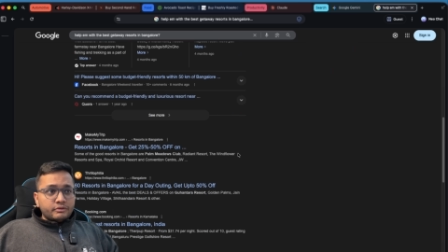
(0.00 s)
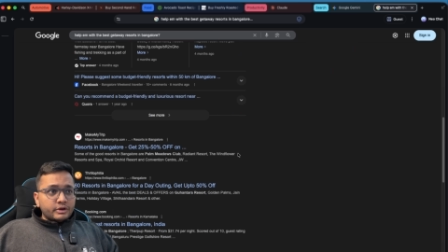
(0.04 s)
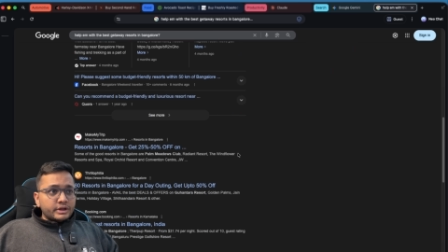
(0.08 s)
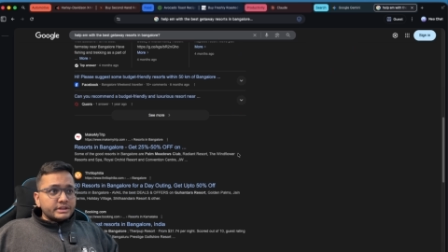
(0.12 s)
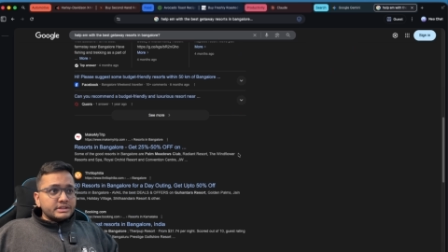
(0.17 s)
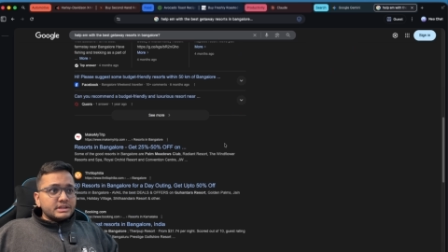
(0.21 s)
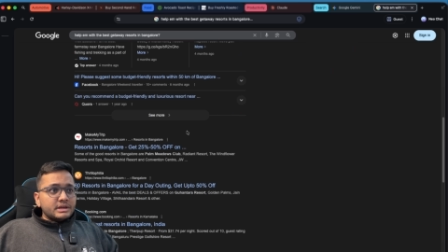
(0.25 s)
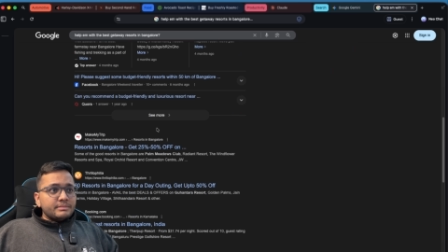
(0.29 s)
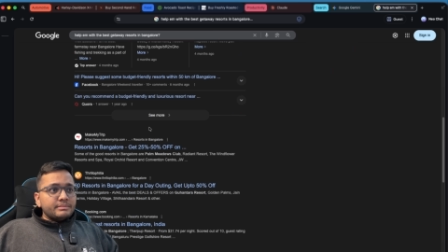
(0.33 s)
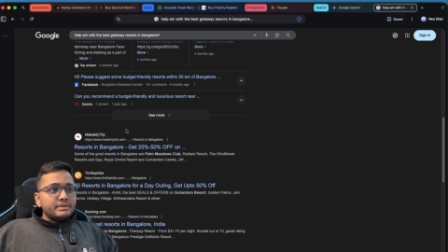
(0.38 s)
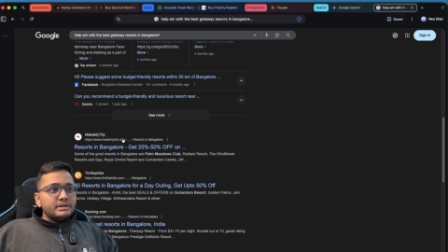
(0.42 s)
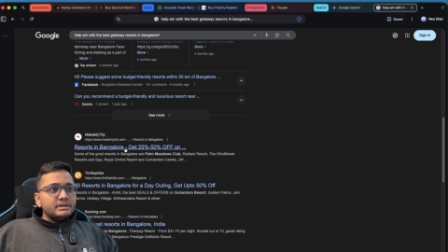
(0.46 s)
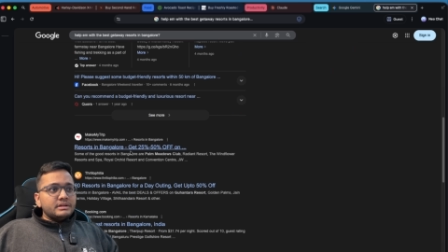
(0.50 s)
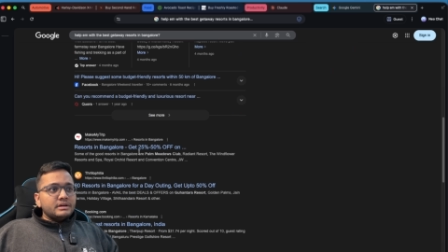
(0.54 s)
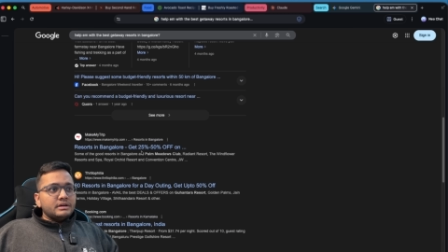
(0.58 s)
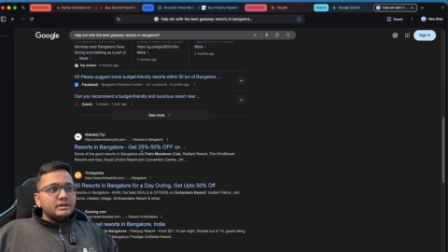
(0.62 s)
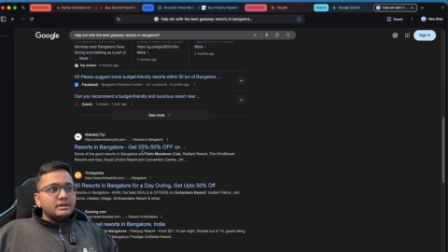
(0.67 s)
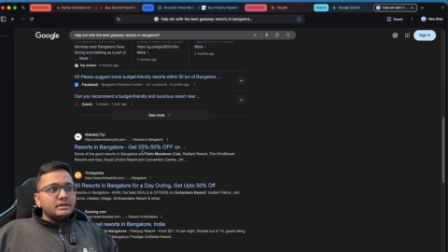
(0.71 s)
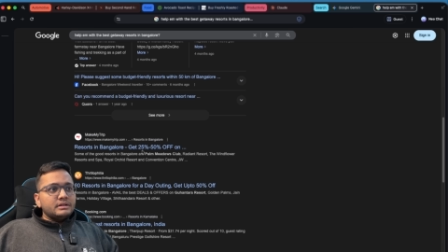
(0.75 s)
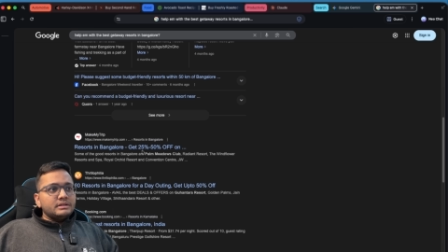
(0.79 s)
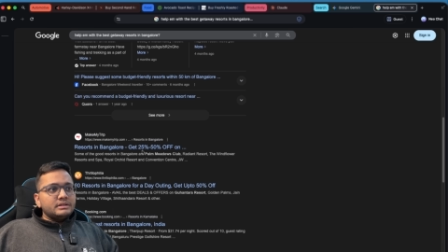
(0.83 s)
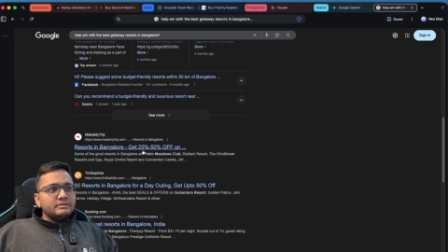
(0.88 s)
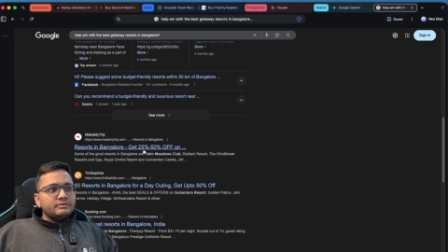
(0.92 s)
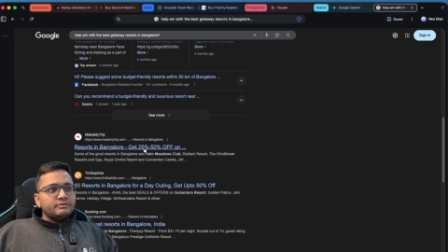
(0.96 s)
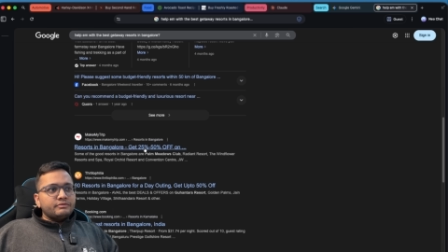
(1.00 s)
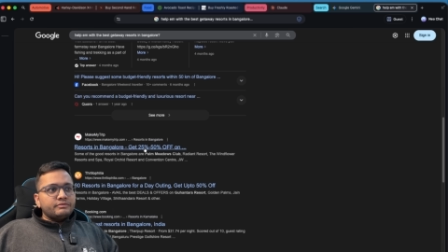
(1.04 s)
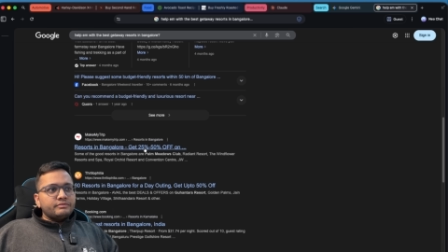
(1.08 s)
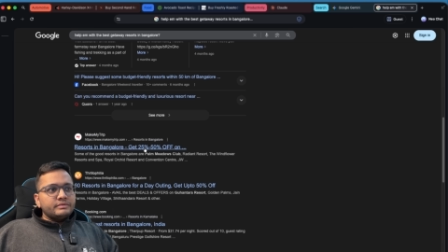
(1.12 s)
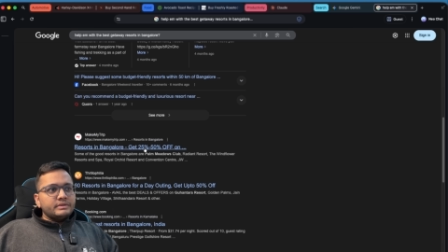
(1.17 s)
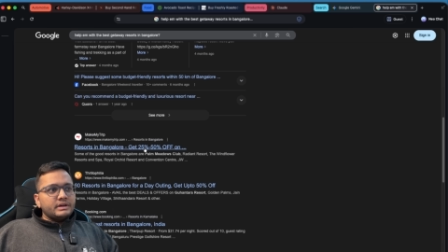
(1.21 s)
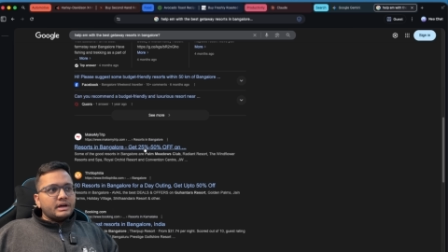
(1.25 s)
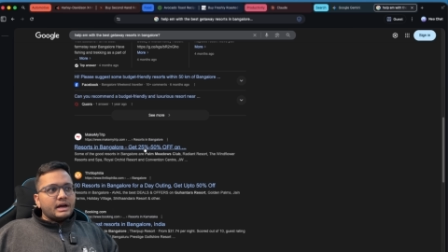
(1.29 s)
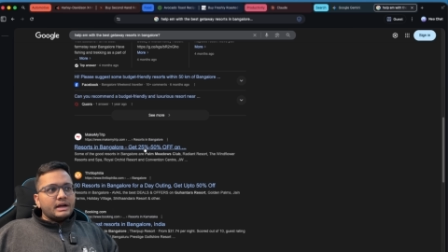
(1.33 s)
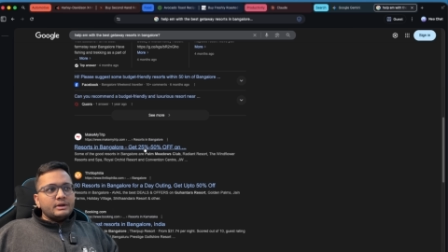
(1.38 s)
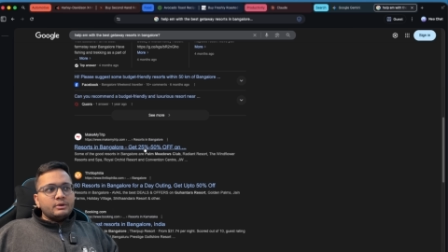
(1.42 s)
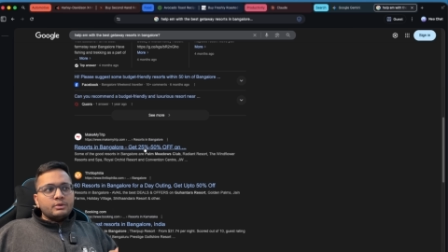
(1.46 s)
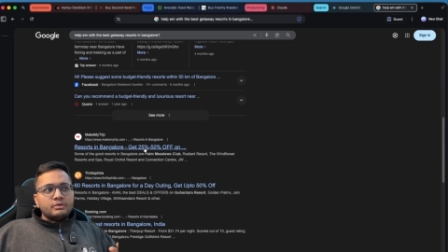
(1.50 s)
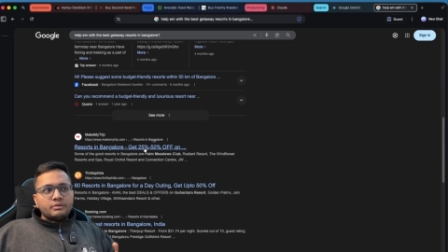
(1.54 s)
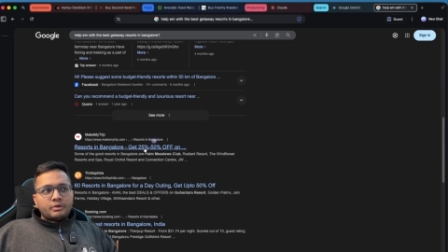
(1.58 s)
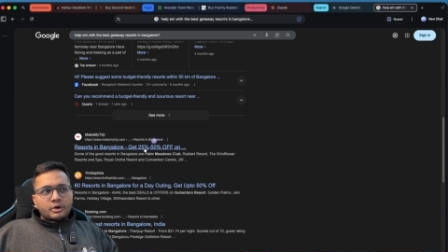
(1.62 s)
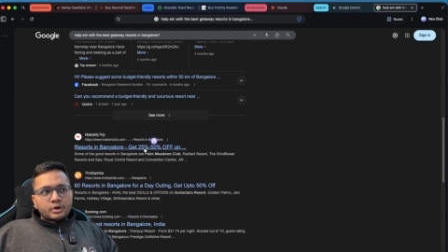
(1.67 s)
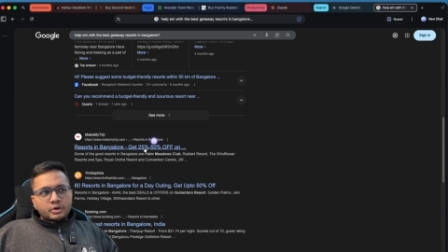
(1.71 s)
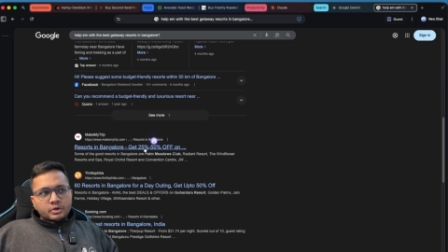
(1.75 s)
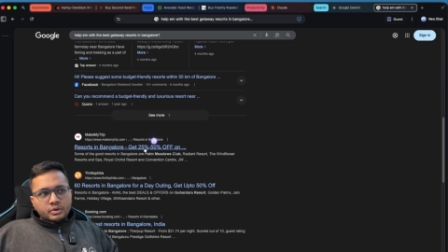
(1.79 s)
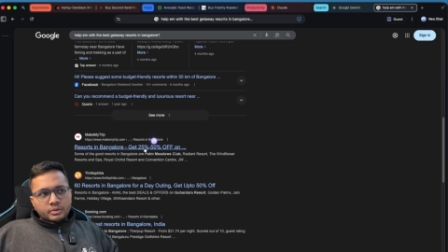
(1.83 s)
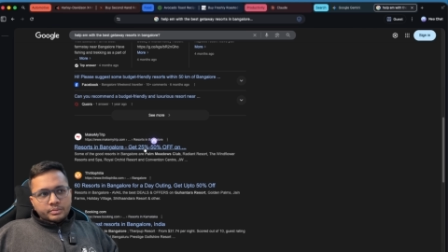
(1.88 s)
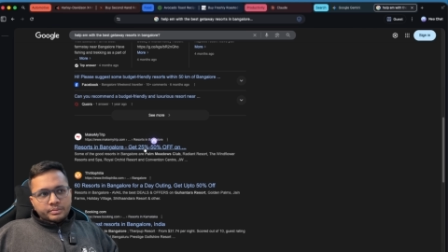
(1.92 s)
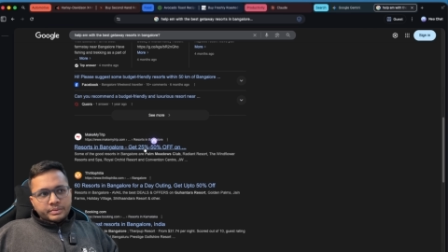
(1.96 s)
For example, uh, I don't
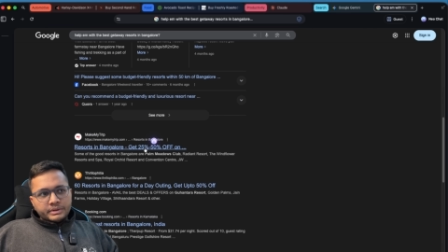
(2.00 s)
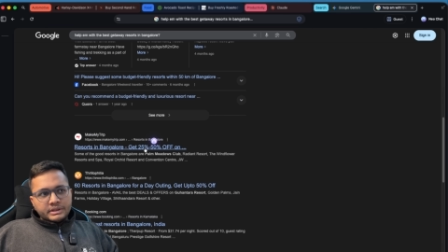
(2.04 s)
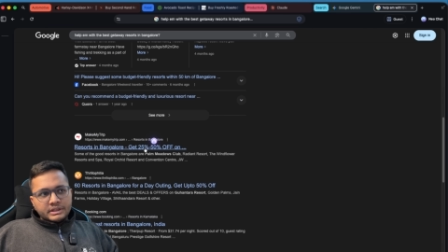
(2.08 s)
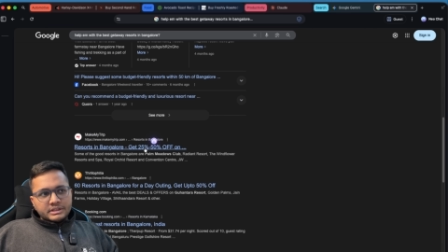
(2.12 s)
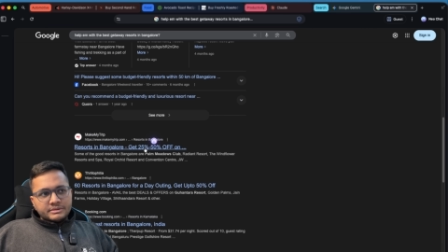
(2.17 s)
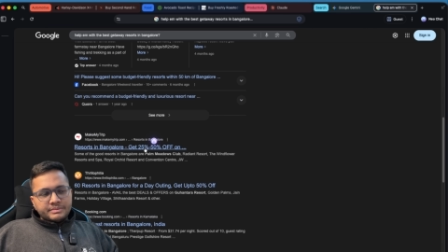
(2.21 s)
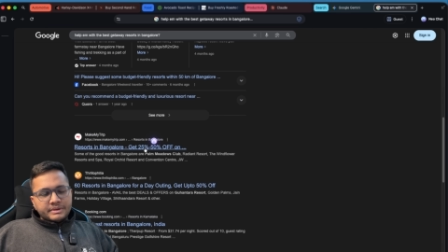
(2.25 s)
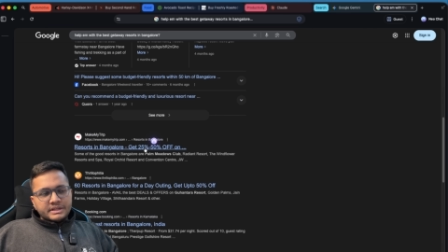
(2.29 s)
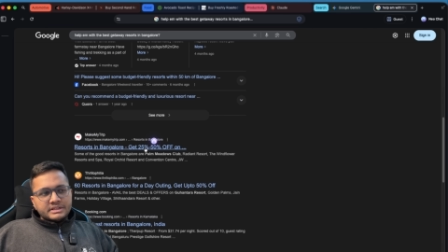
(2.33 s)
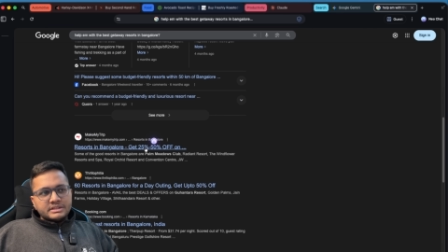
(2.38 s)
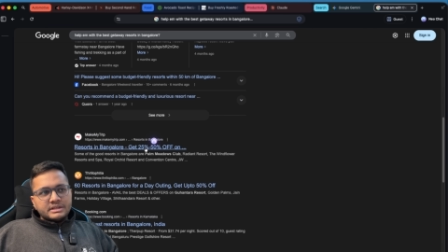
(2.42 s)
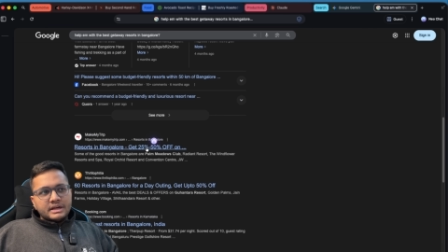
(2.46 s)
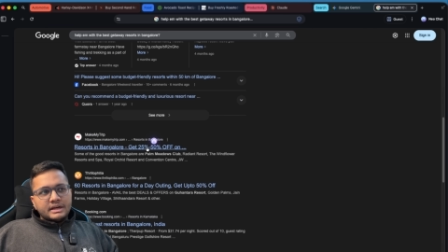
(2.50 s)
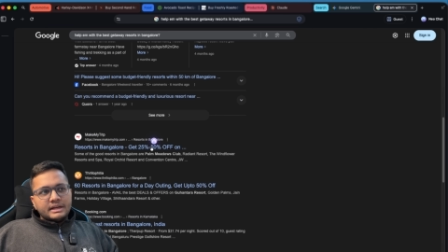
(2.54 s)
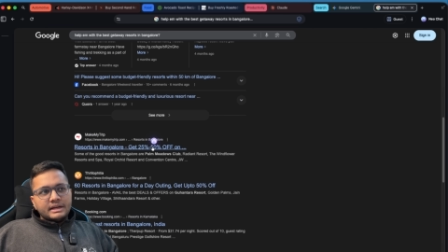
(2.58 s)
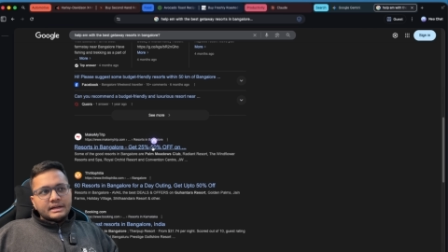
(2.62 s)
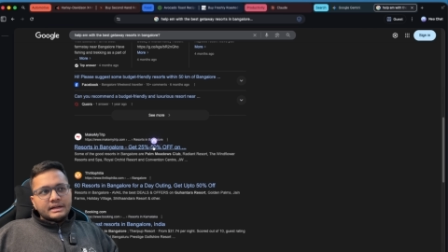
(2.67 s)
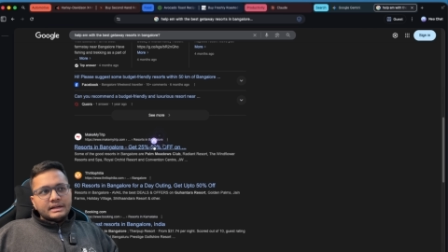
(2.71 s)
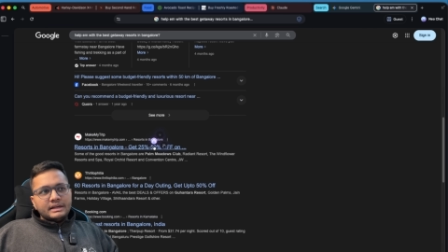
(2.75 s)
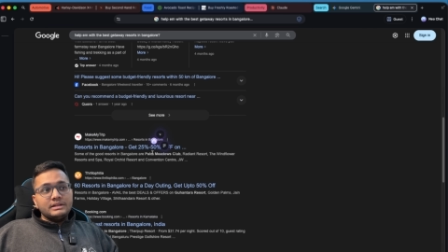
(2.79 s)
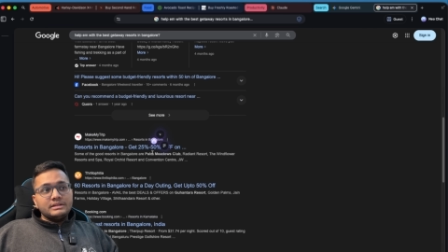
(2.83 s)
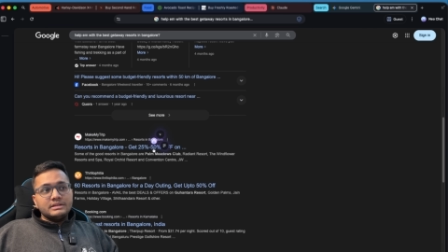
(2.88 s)
want to open this page directly.